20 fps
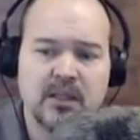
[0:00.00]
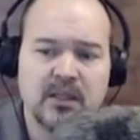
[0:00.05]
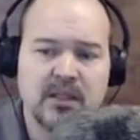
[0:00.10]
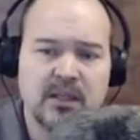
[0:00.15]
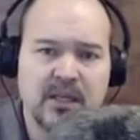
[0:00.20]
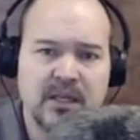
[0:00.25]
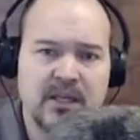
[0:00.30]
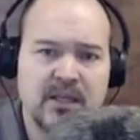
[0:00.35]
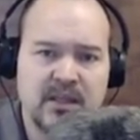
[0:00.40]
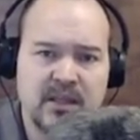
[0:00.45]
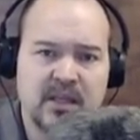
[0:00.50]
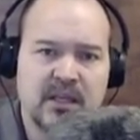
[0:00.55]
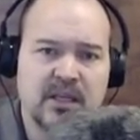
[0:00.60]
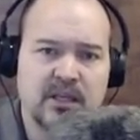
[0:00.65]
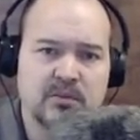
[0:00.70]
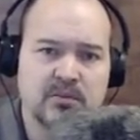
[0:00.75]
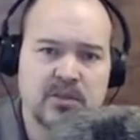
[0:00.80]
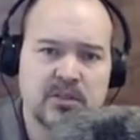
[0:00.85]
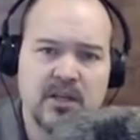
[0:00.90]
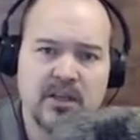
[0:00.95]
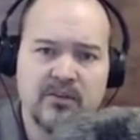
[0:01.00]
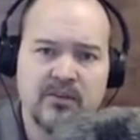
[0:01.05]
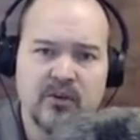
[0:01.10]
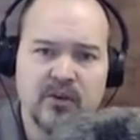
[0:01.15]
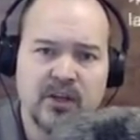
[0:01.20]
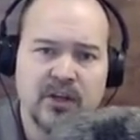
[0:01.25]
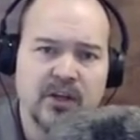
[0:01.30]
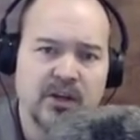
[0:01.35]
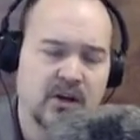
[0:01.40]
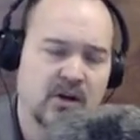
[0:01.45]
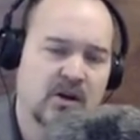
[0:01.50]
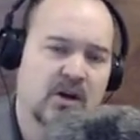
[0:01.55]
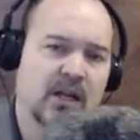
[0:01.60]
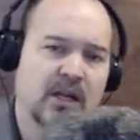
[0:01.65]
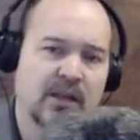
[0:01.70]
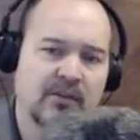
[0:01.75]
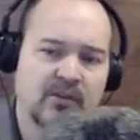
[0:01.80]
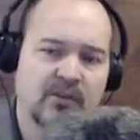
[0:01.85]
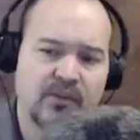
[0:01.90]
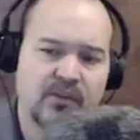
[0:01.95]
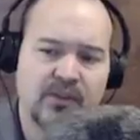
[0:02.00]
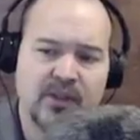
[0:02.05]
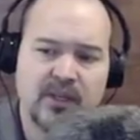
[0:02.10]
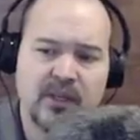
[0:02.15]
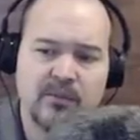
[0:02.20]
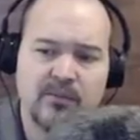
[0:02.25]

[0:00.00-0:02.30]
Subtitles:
themes. Now you've already got a high level theme.